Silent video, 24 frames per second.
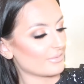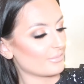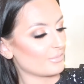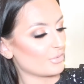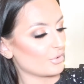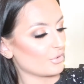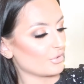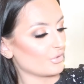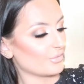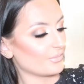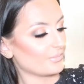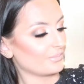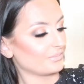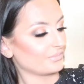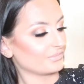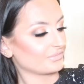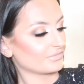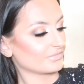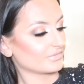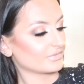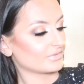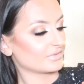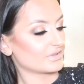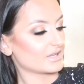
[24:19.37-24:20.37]
But
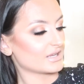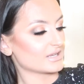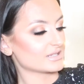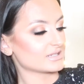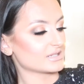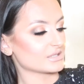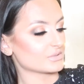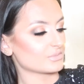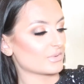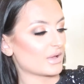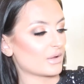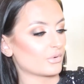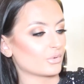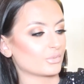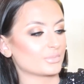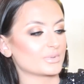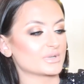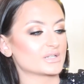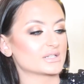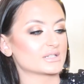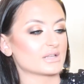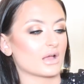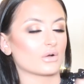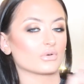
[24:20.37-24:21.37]
this as well would be
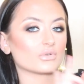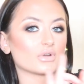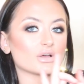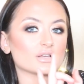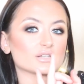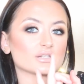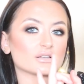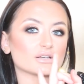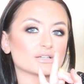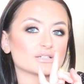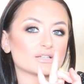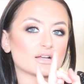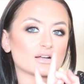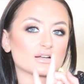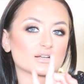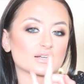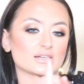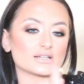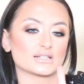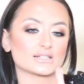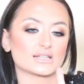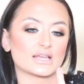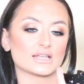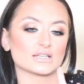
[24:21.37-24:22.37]
so nice on a darker
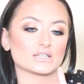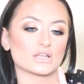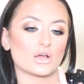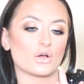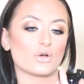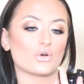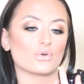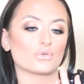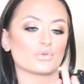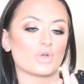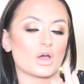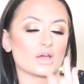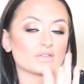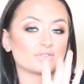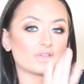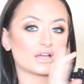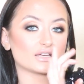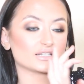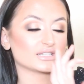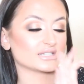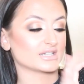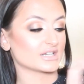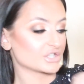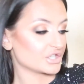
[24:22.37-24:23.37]
skin tone. I
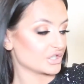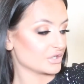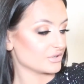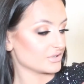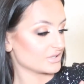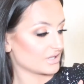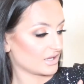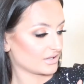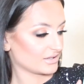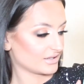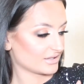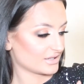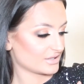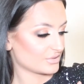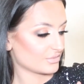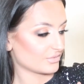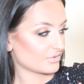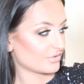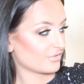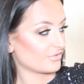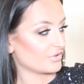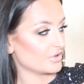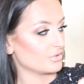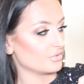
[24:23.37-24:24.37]
didn't actually use it. I think that's one of
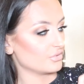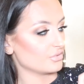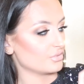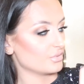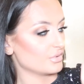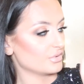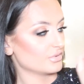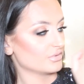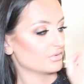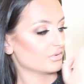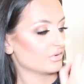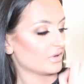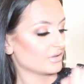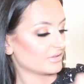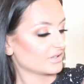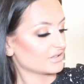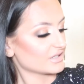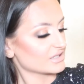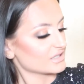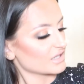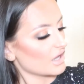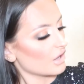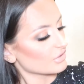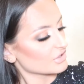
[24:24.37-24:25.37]
the few, I think
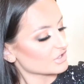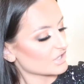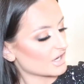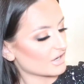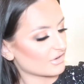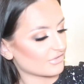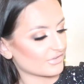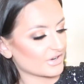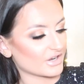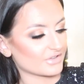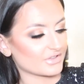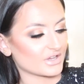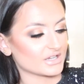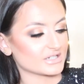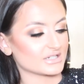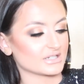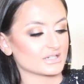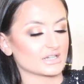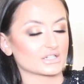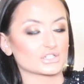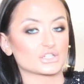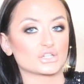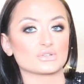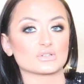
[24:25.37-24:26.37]
that's the only shade over here that I didn't
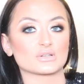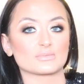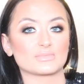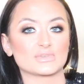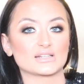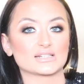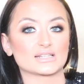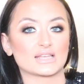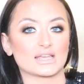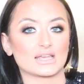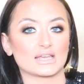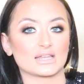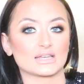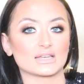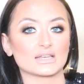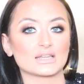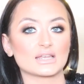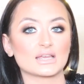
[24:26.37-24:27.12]
actually use on my skin.